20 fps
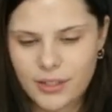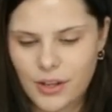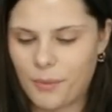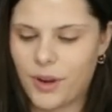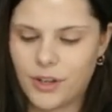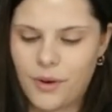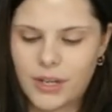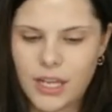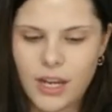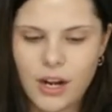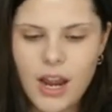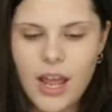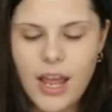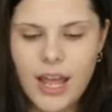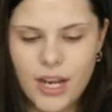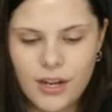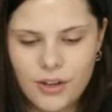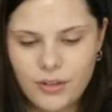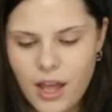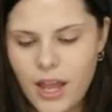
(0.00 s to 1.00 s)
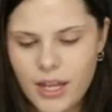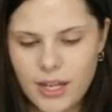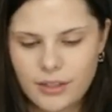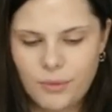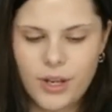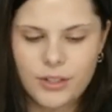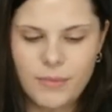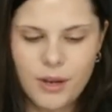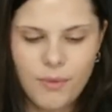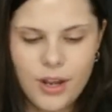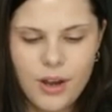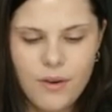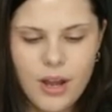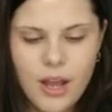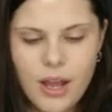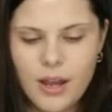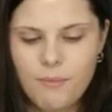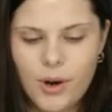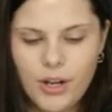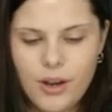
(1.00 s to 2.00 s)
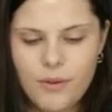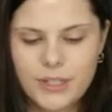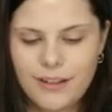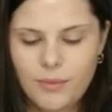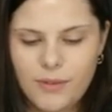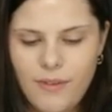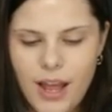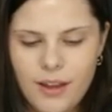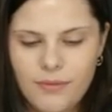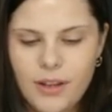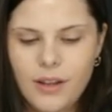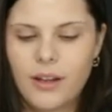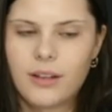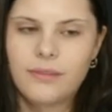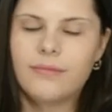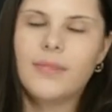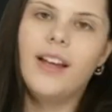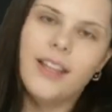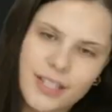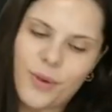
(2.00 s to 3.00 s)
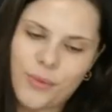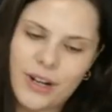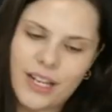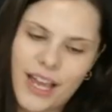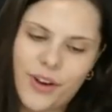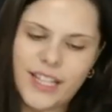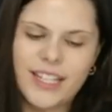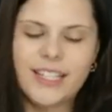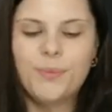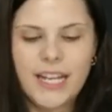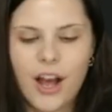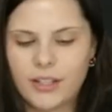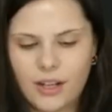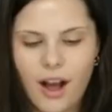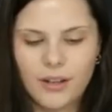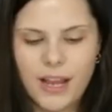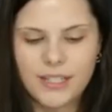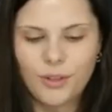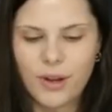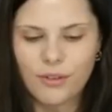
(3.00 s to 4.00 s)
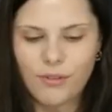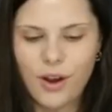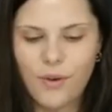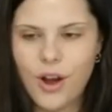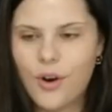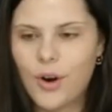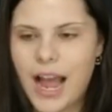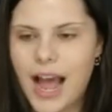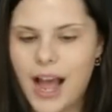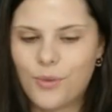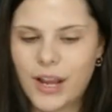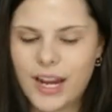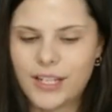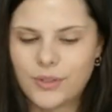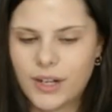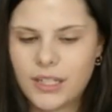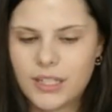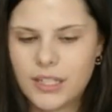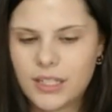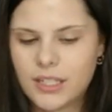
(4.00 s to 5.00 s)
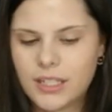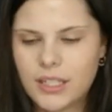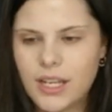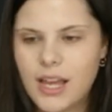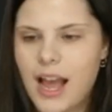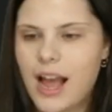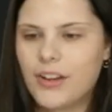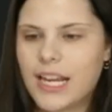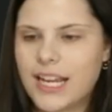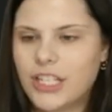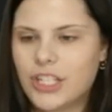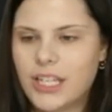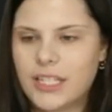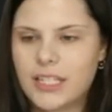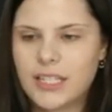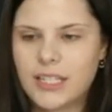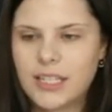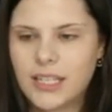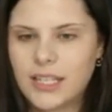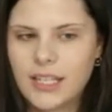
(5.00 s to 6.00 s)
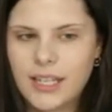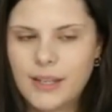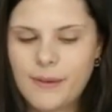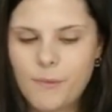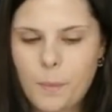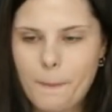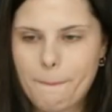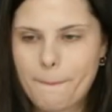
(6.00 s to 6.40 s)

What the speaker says: contains data and a link to the previous block. Oh. It's essentially...